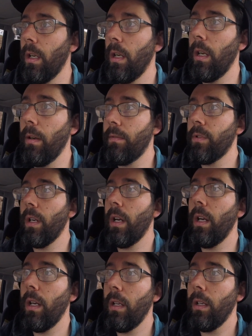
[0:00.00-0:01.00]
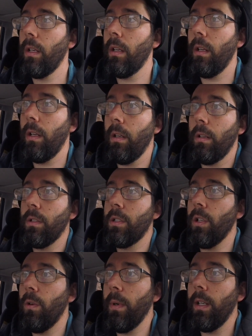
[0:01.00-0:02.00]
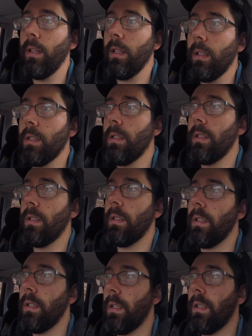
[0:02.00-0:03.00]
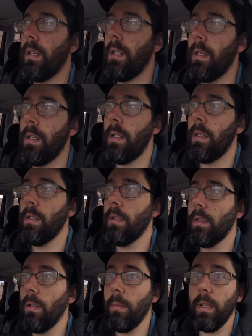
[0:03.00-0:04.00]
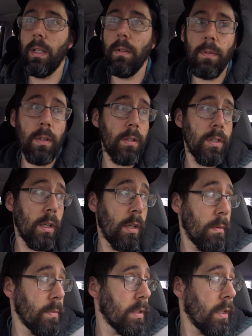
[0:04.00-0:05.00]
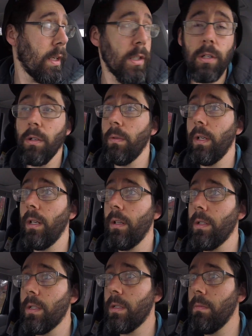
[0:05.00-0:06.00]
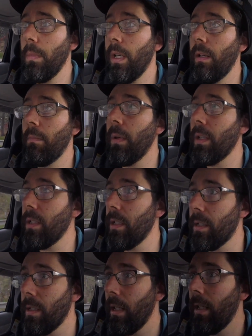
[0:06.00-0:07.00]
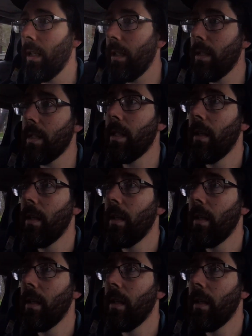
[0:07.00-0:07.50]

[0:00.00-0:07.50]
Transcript: I've tried so many things, so many different jobs / careers, many business ideas,